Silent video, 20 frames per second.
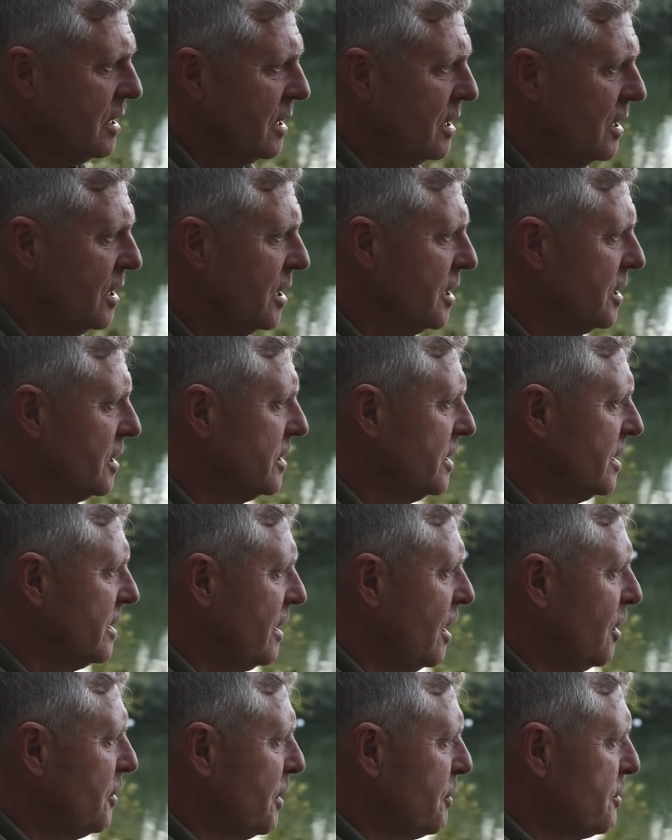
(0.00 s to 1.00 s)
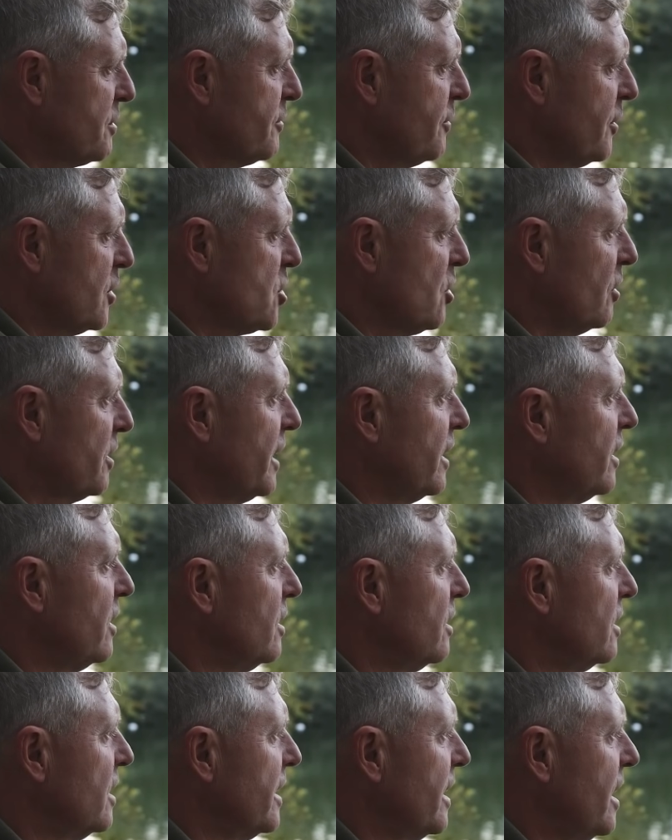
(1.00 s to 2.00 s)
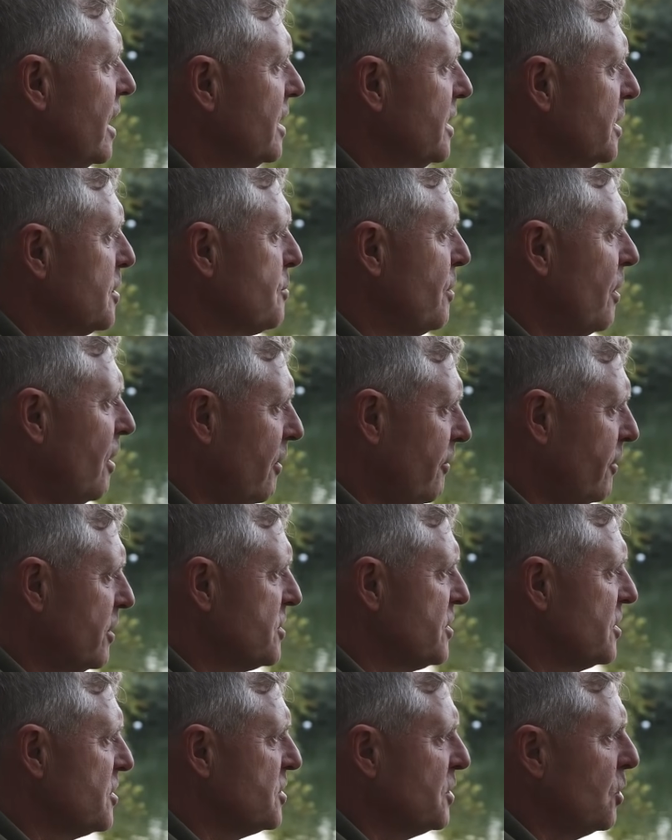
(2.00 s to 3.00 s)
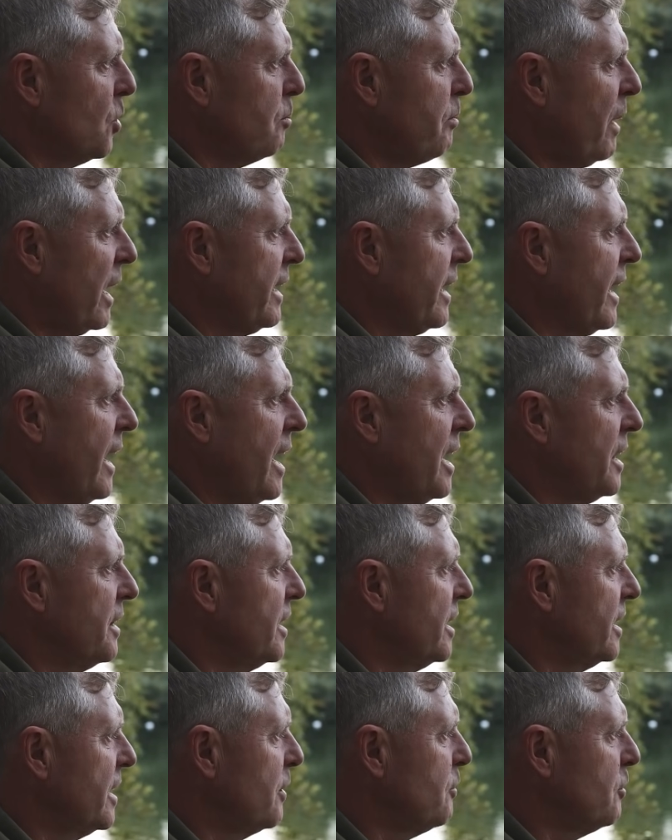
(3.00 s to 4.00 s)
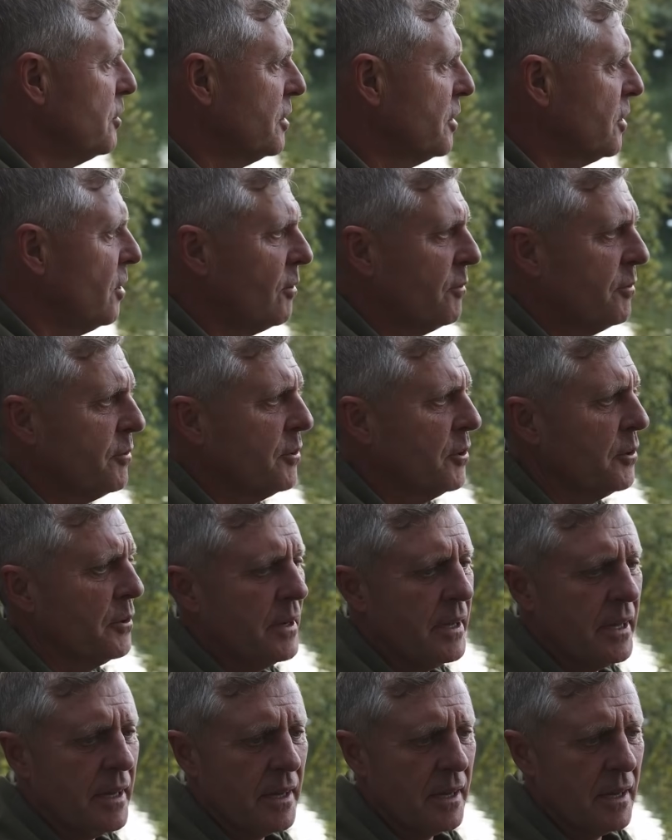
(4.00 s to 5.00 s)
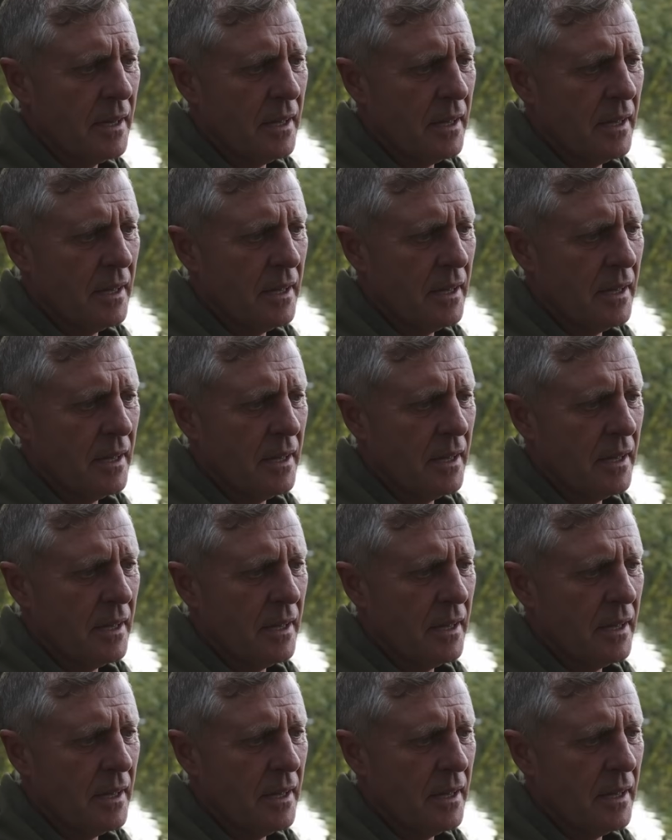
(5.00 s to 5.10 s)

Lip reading: You know, there was fish on it earlier. There's obviously still bait out there. They wouldn't have got through it